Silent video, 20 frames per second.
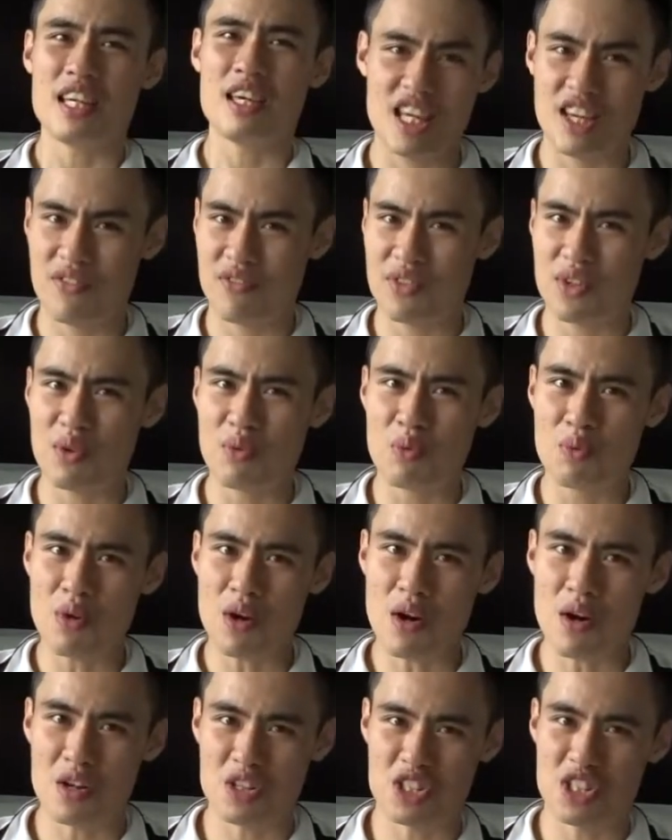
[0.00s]
If you
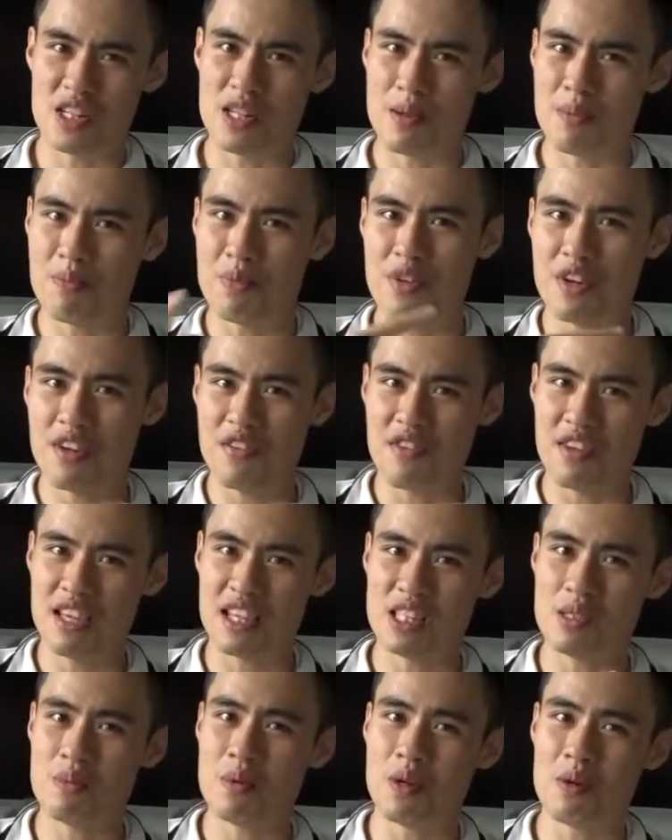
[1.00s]
watched the
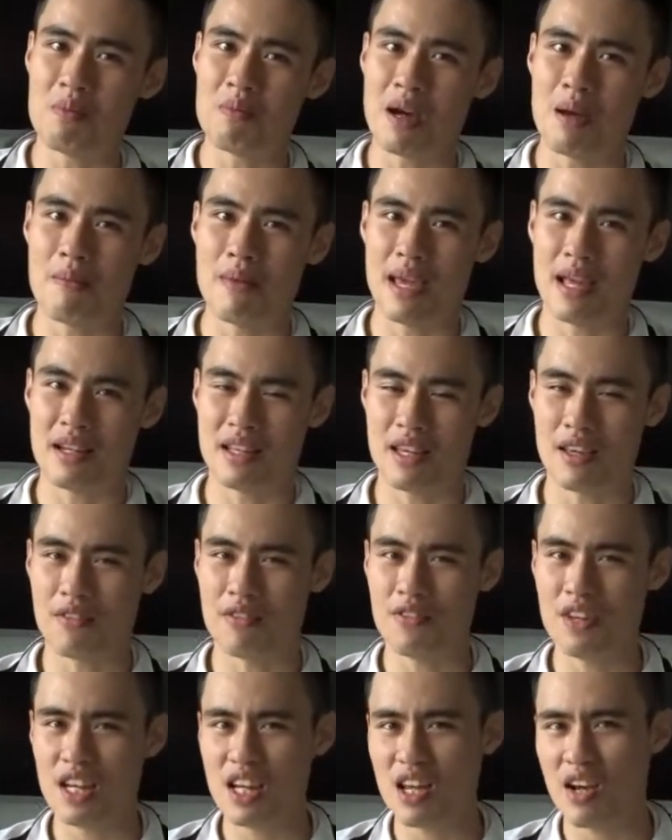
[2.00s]
previous Build My Man Cave
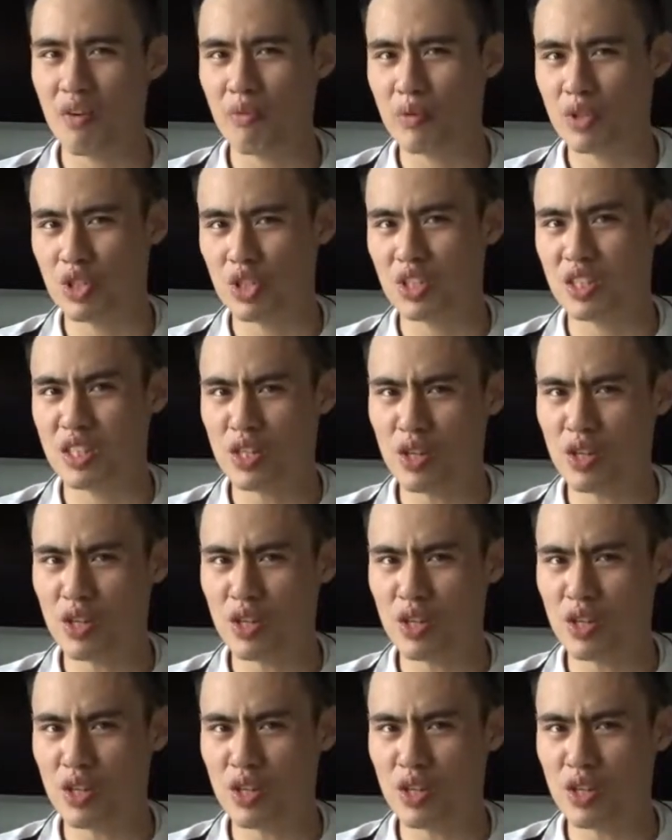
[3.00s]
video, which is